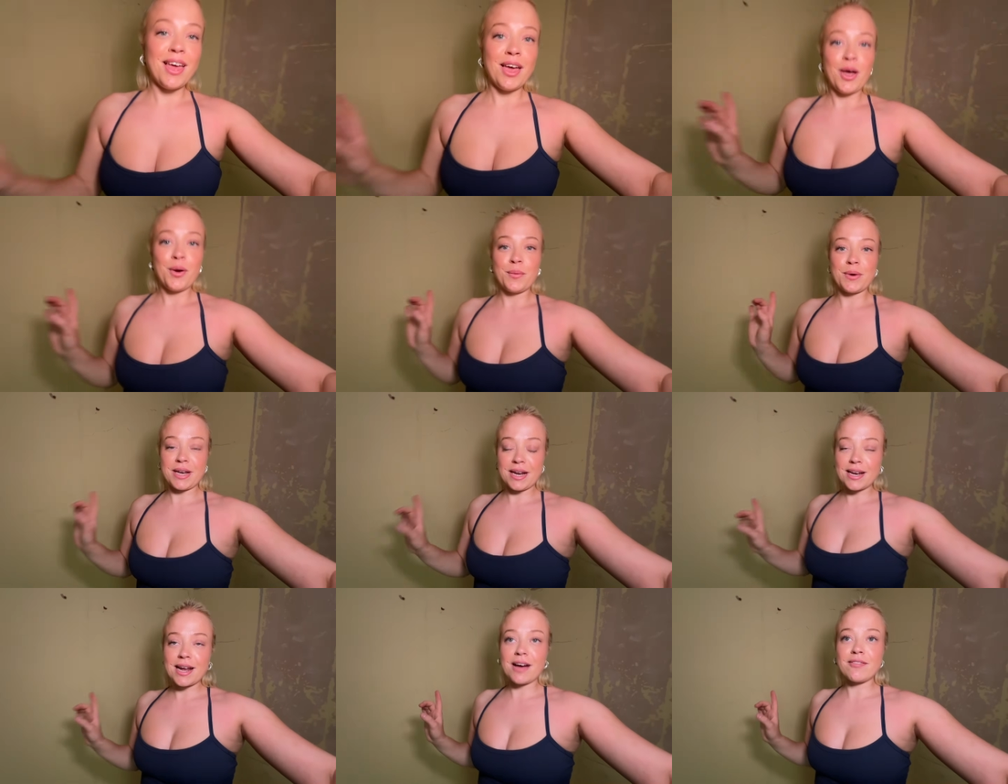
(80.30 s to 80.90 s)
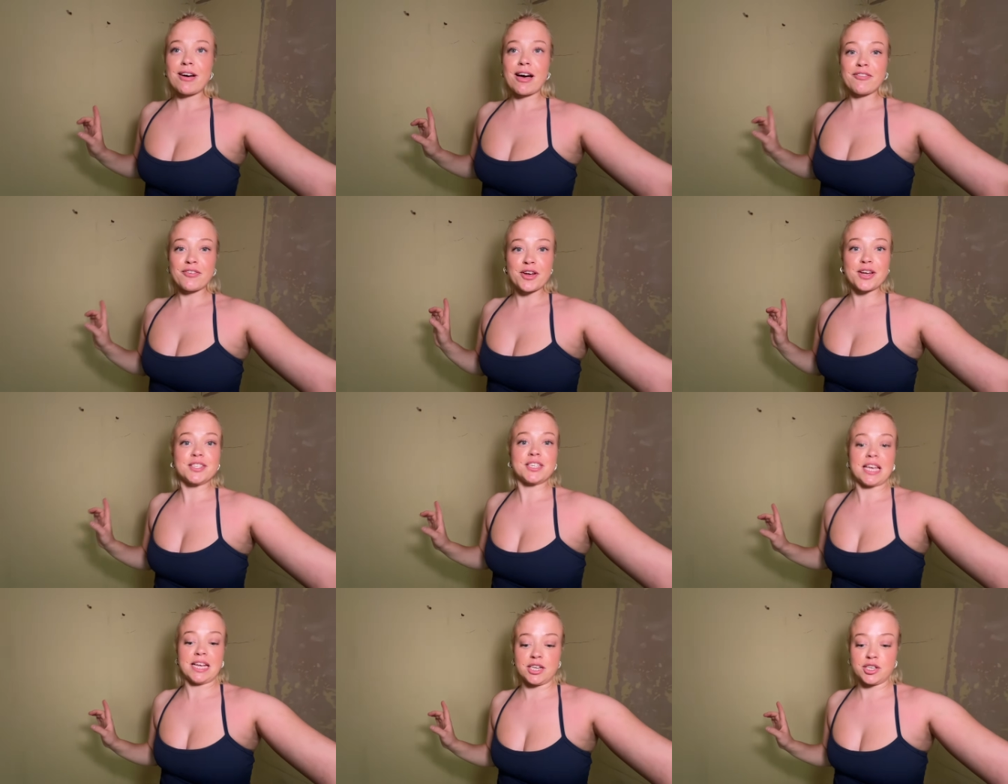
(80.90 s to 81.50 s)
We did have our
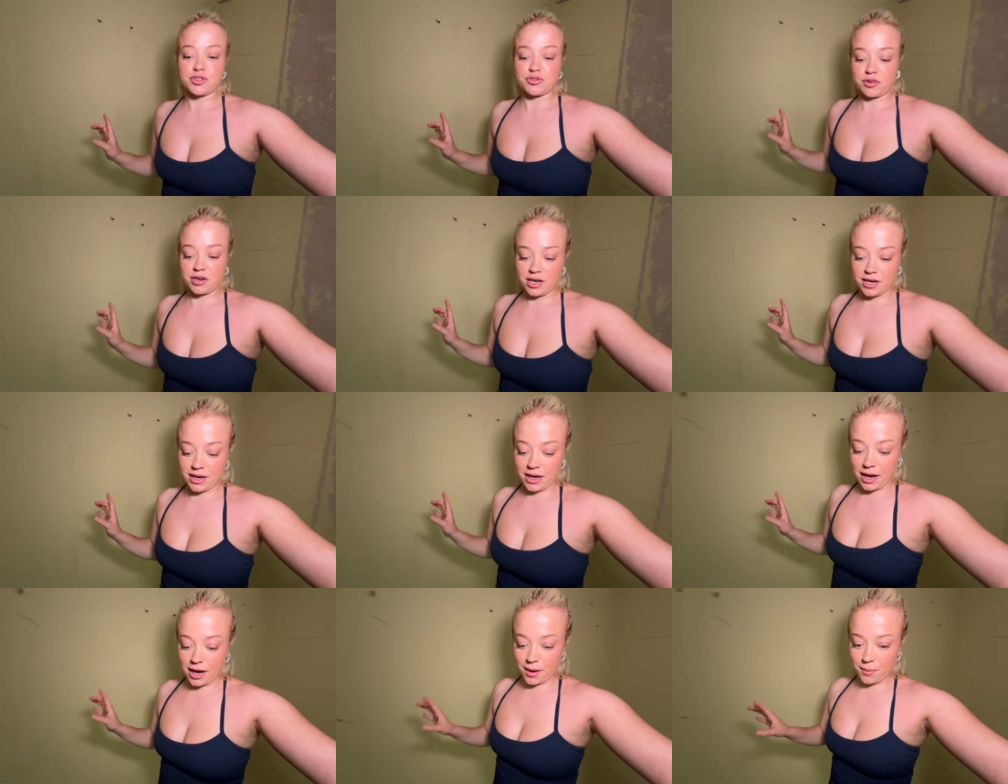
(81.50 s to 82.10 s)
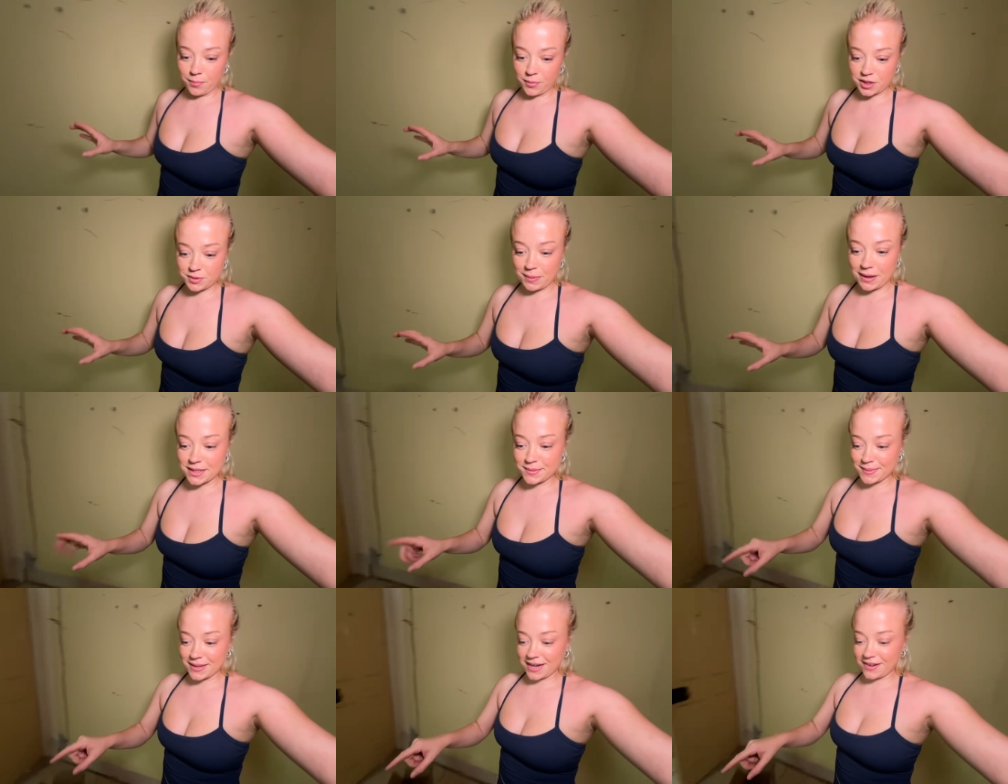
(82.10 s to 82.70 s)
first injury, which
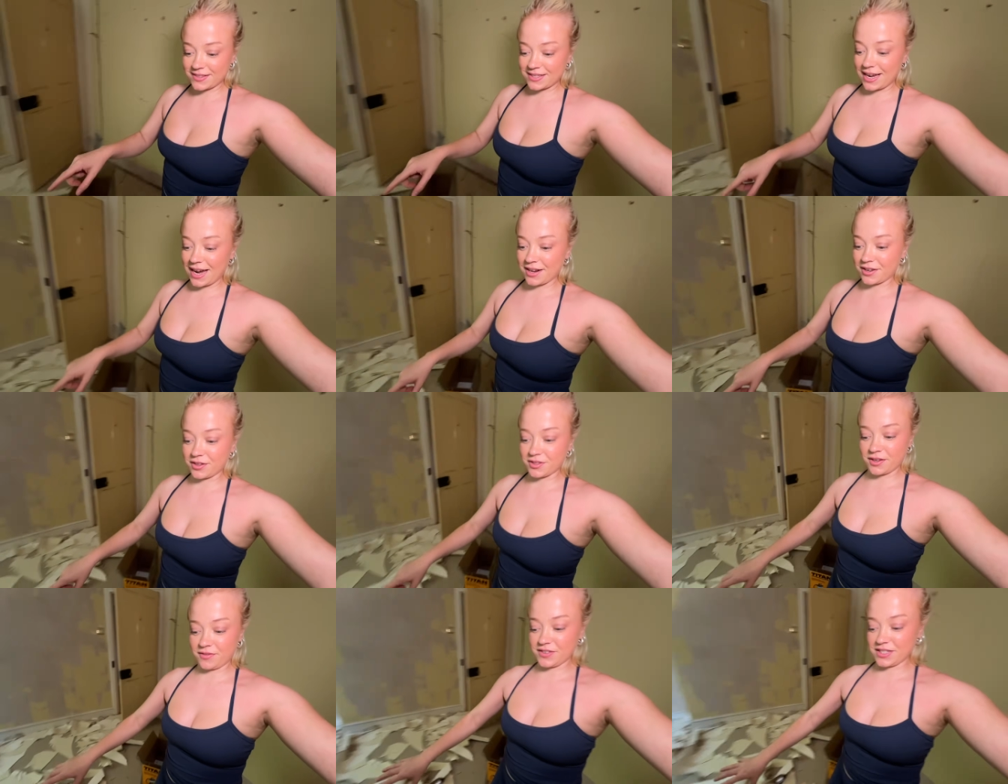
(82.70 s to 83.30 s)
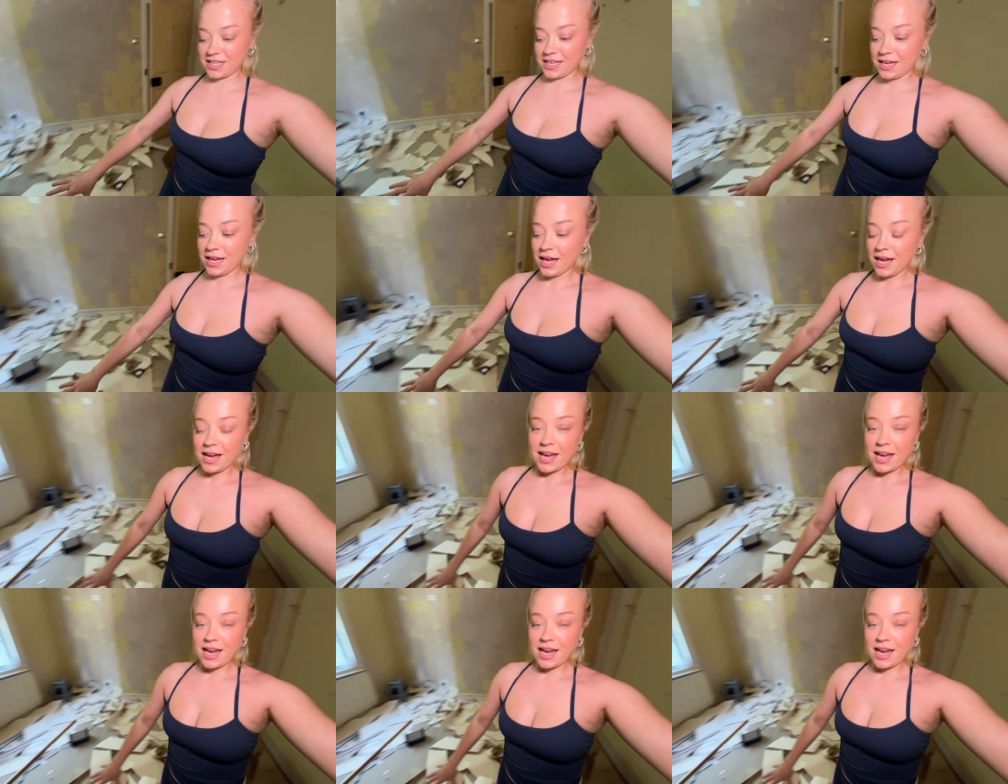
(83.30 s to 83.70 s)
makes me kind of scared because obviously